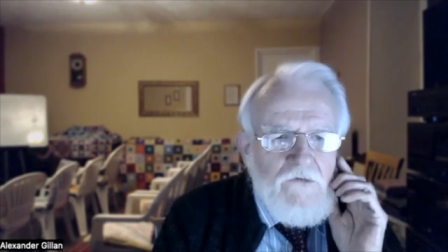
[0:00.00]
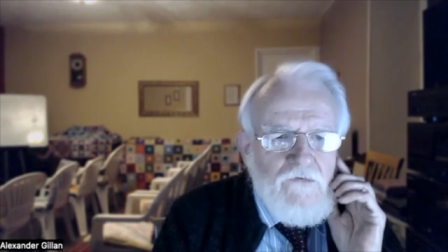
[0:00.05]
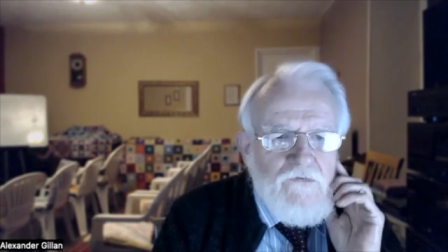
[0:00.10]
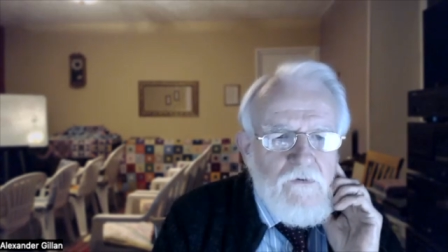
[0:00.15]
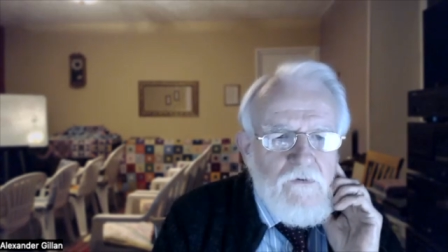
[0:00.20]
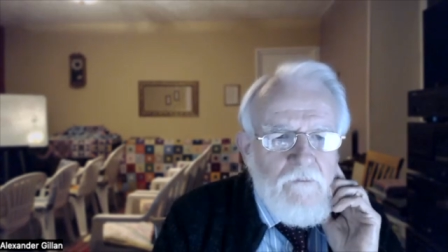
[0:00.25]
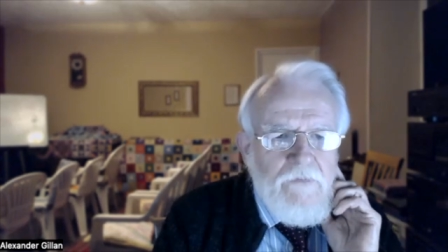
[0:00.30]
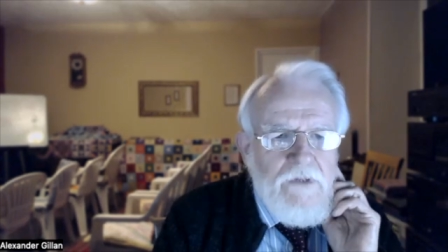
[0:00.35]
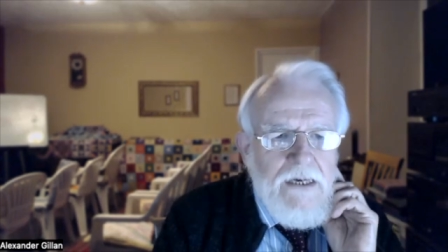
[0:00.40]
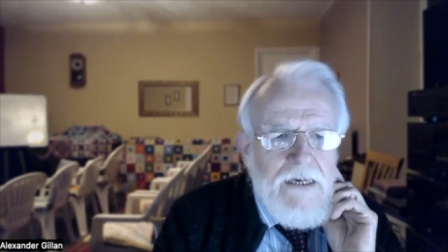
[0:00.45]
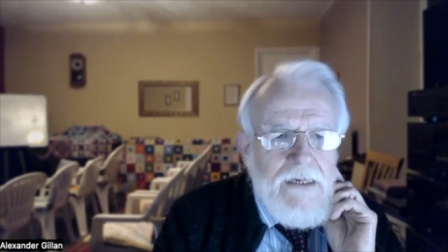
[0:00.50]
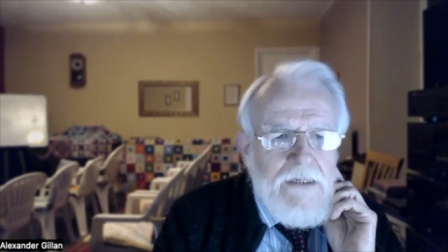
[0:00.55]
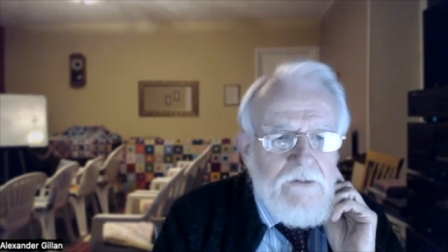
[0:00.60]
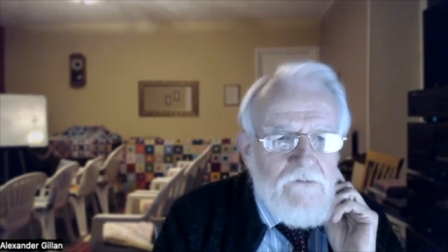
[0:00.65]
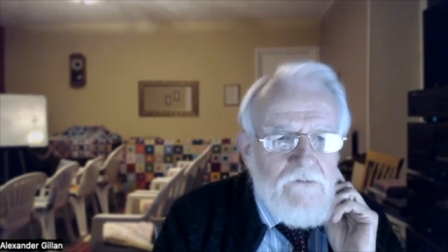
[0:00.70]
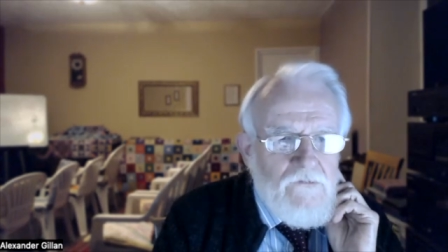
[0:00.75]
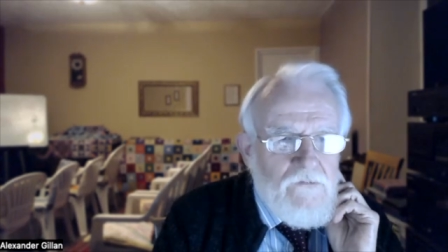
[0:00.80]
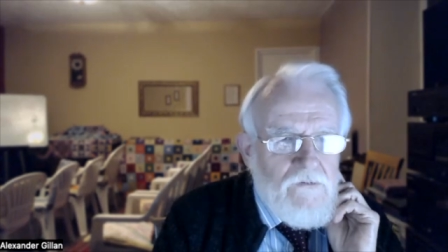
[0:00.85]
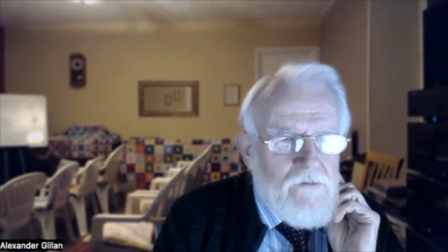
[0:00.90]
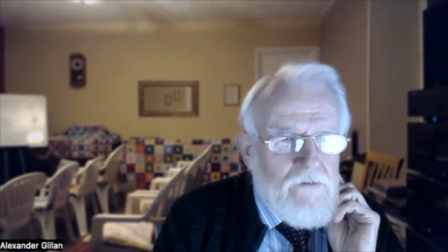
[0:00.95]
from that.
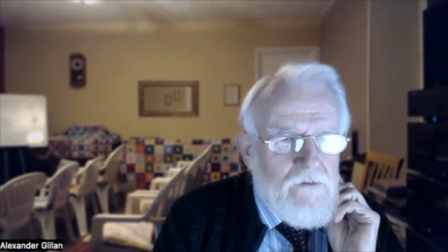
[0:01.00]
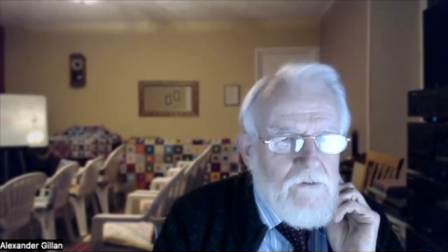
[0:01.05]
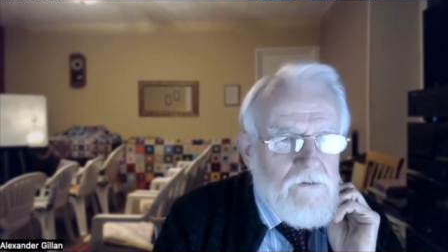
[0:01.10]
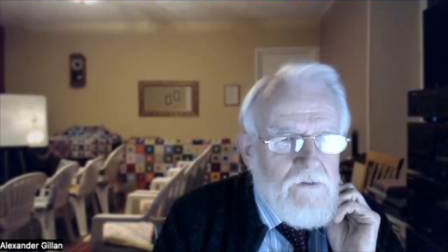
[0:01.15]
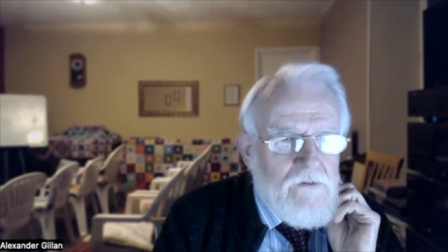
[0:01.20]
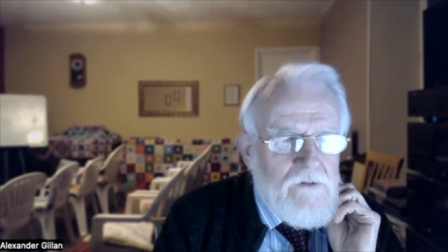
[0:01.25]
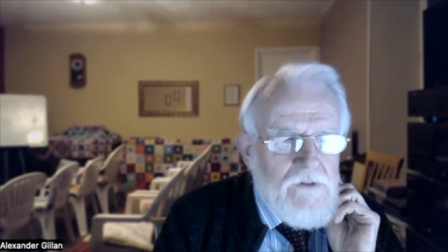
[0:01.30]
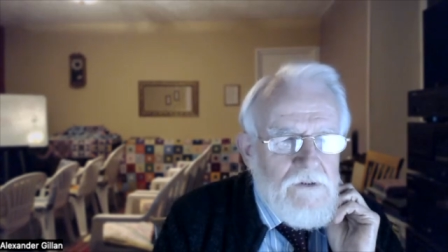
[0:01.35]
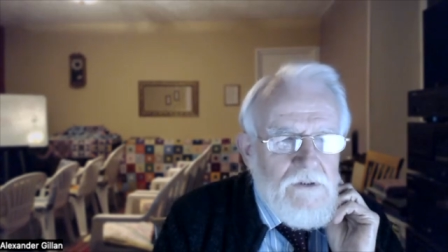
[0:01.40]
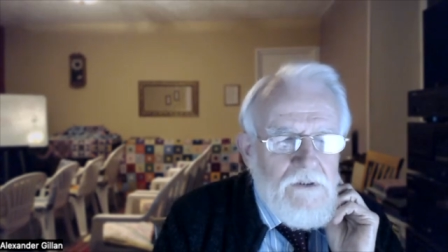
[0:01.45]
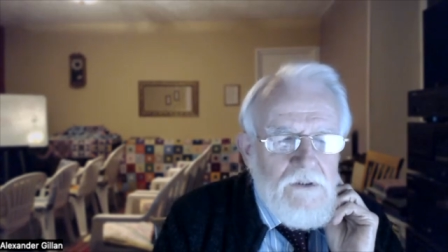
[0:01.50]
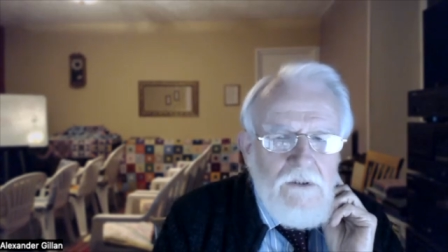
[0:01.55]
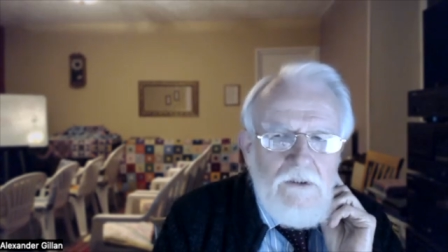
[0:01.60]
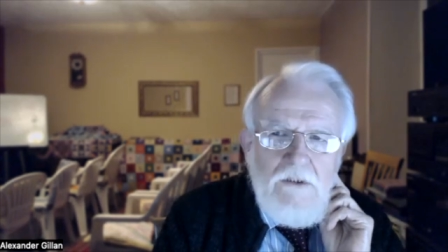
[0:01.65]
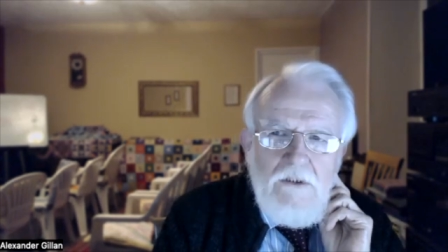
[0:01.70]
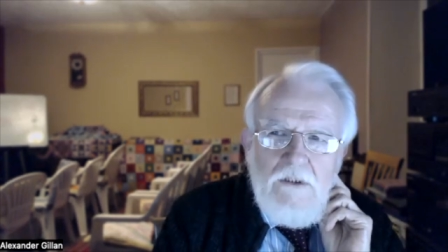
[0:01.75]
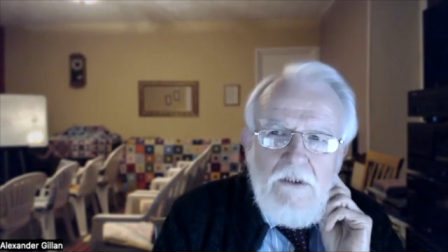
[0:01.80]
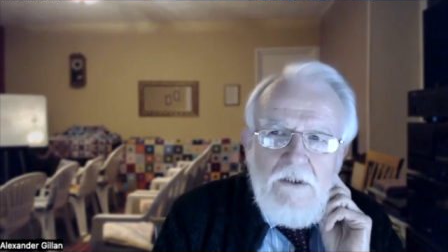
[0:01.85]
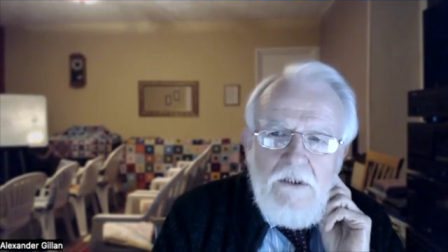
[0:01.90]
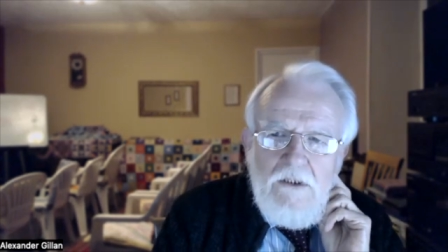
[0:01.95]

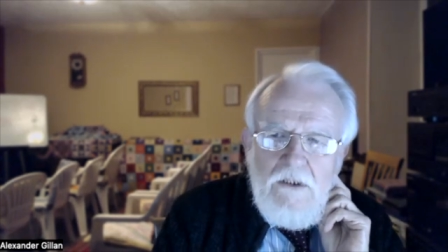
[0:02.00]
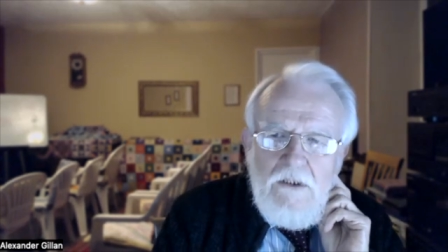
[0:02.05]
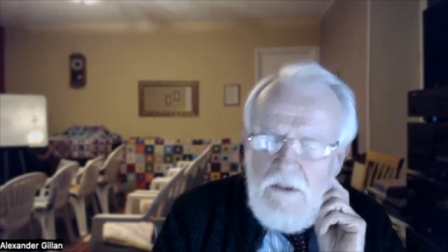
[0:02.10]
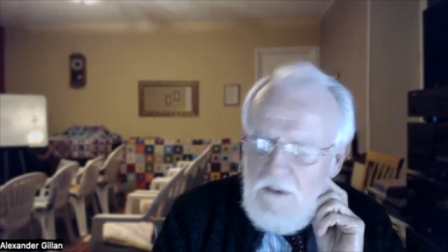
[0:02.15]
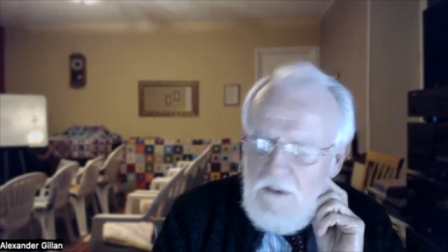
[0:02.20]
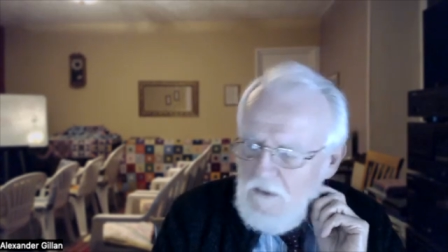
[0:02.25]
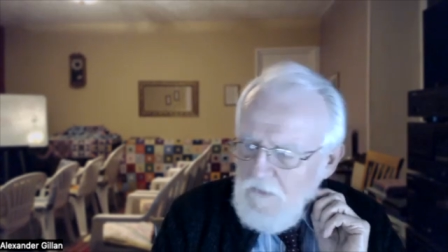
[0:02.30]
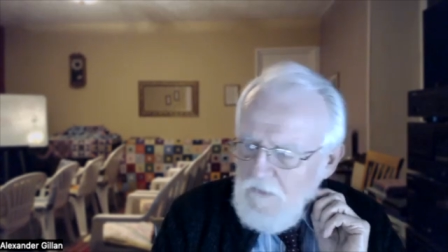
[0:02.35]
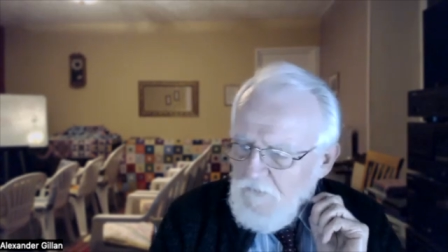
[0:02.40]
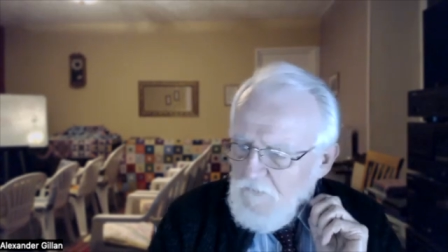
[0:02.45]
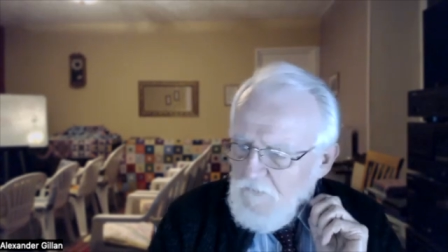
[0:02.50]
Uh, the